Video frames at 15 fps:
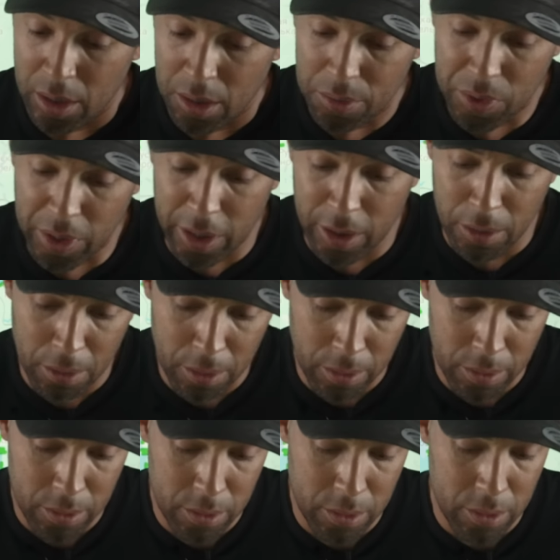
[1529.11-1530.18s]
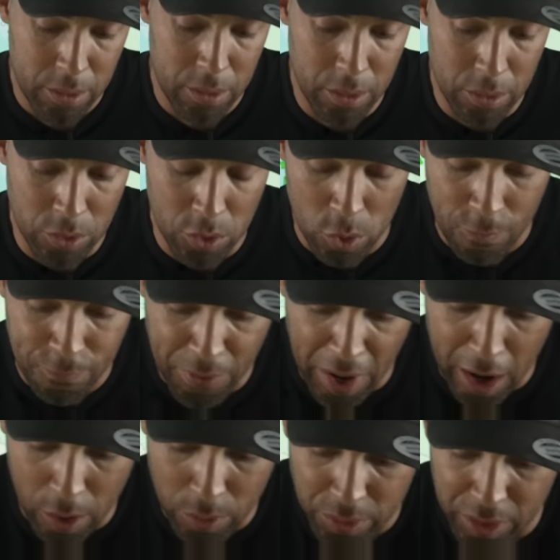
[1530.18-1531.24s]
their
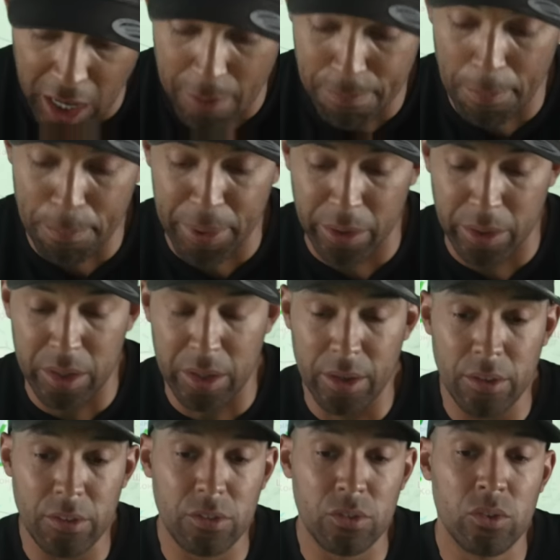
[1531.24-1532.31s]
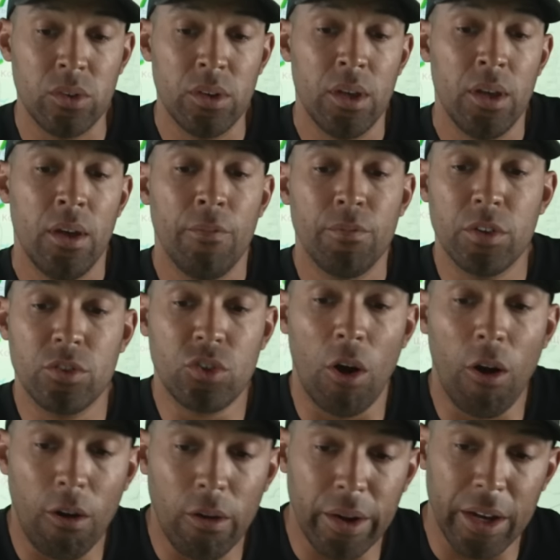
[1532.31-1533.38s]
newfound capabilities to
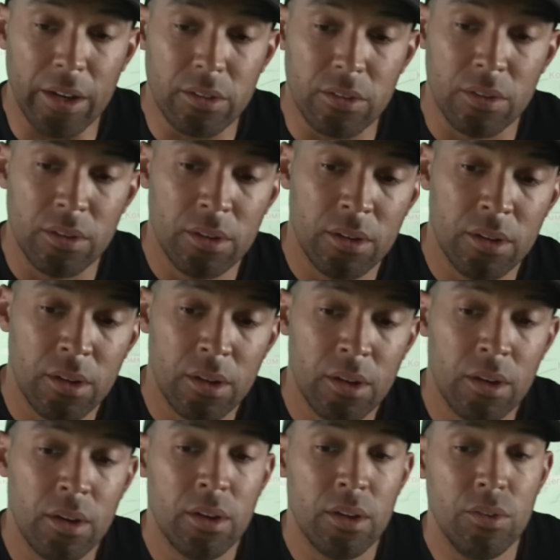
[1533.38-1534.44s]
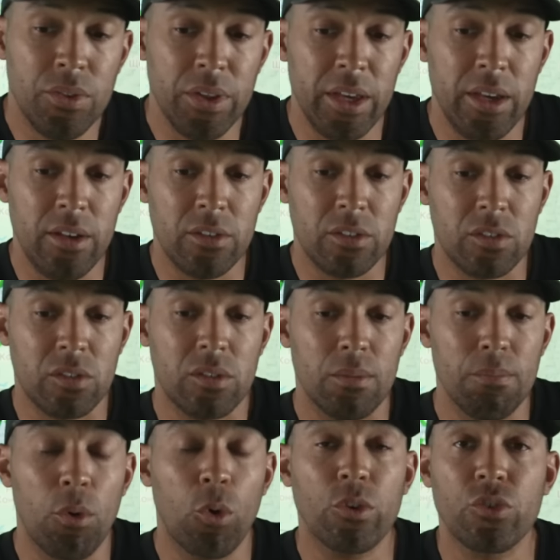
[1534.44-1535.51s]
target these
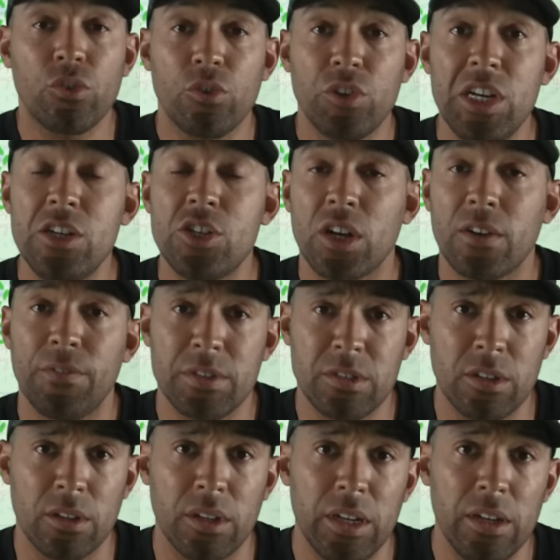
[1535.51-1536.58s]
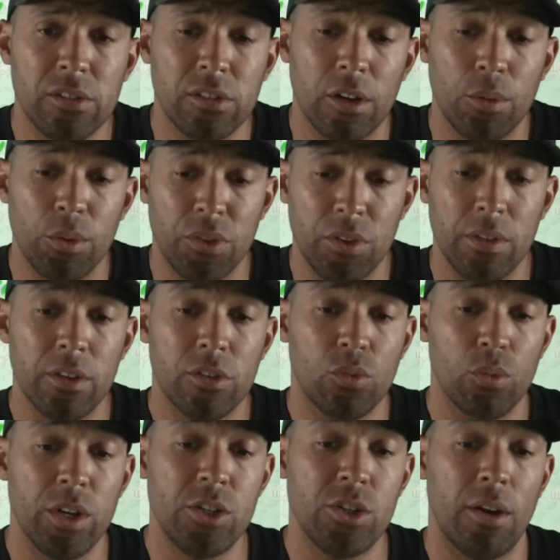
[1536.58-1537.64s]
more strategic facilities that are within this
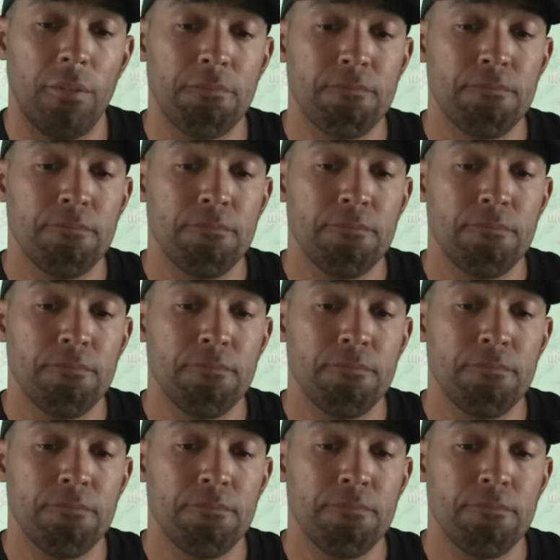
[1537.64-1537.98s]
region.